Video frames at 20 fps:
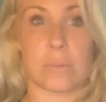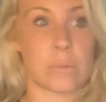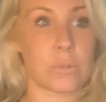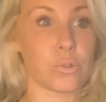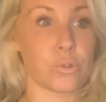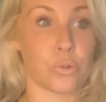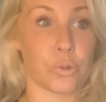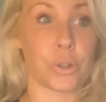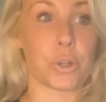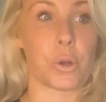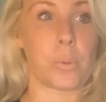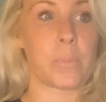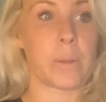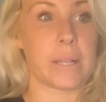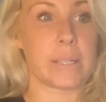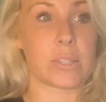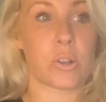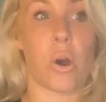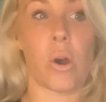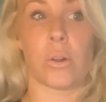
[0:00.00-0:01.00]
group.
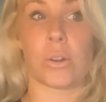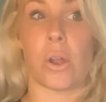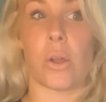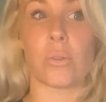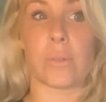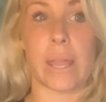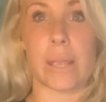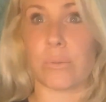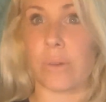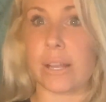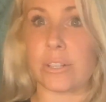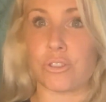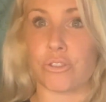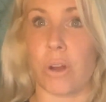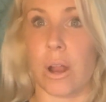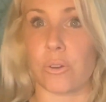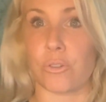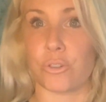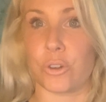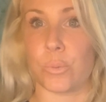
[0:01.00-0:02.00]
It's called Olay
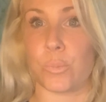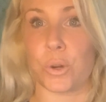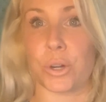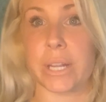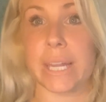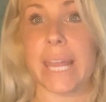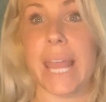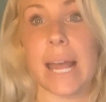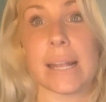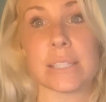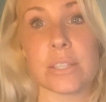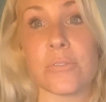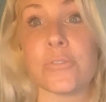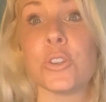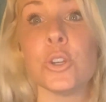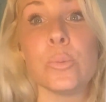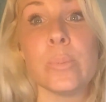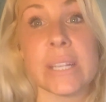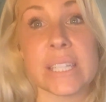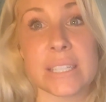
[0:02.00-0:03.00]
Restaurant Group, where he has a
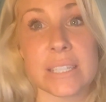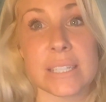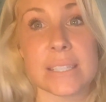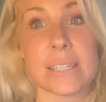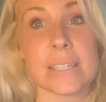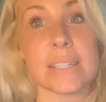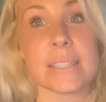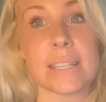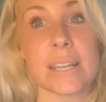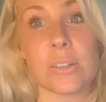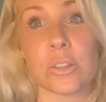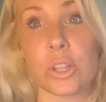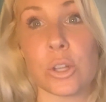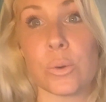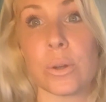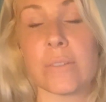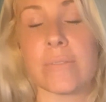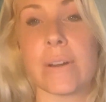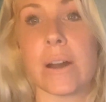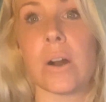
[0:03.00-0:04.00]
few businesses in
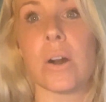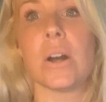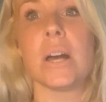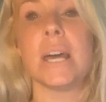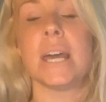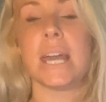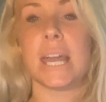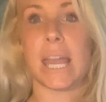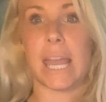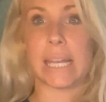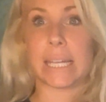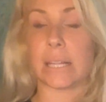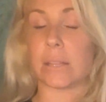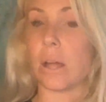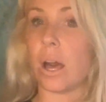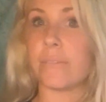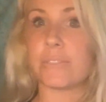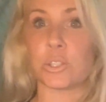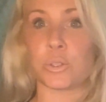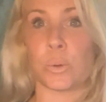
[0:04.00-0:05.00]
Louisville, and he
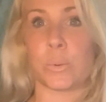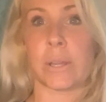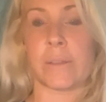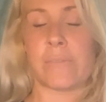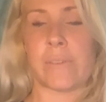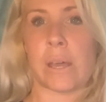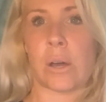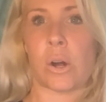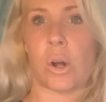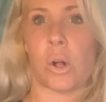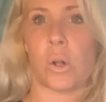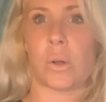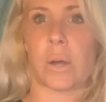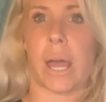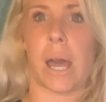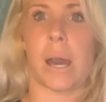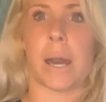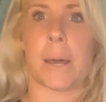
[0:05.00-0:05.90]
loves Louisville.